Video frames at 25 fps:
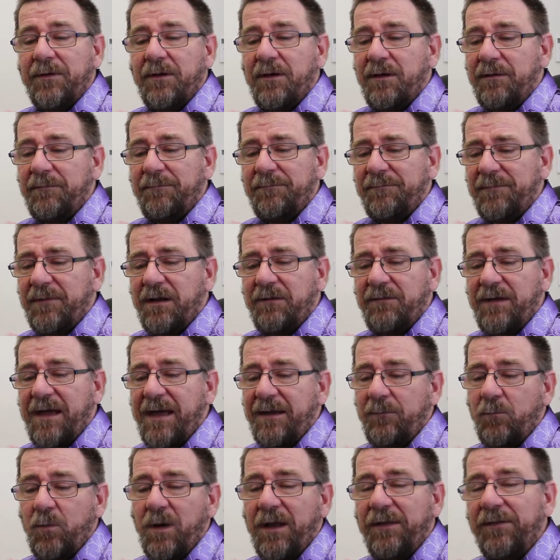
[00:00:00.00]
And I've
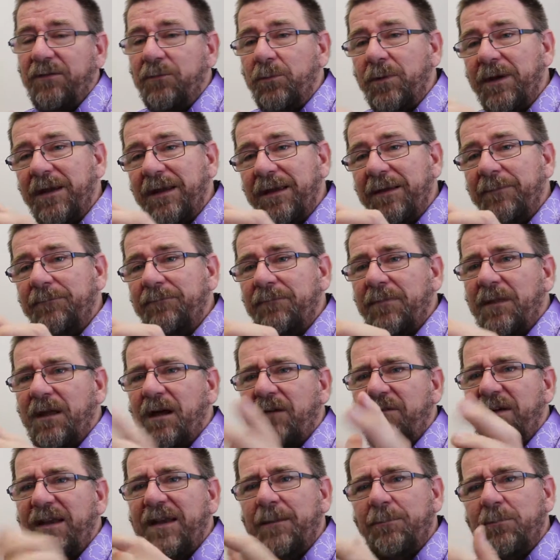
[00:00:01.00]
had ones where
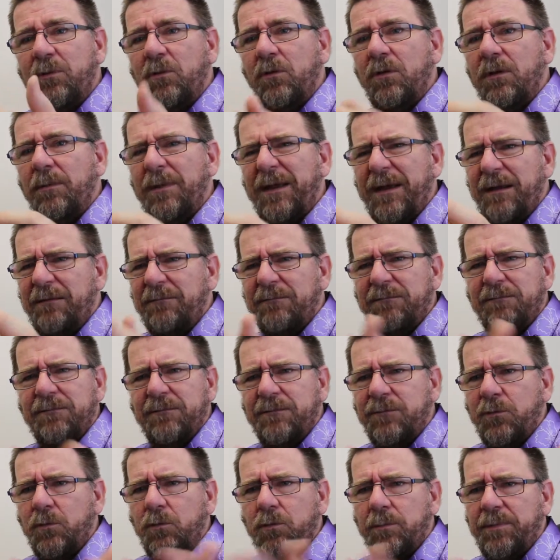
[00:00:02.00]
I've had to pull them out
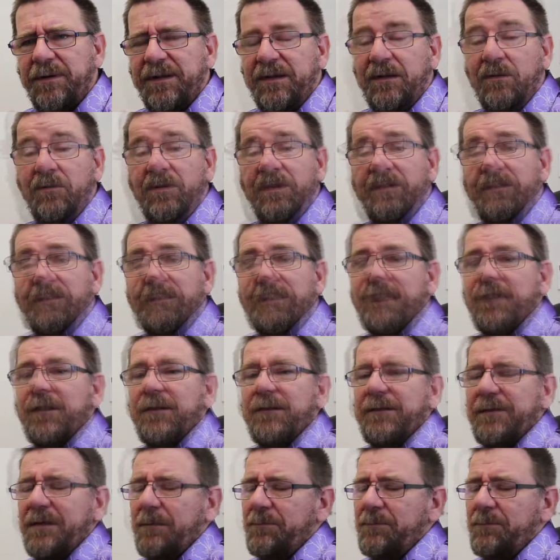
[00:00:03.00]
for particular reasons.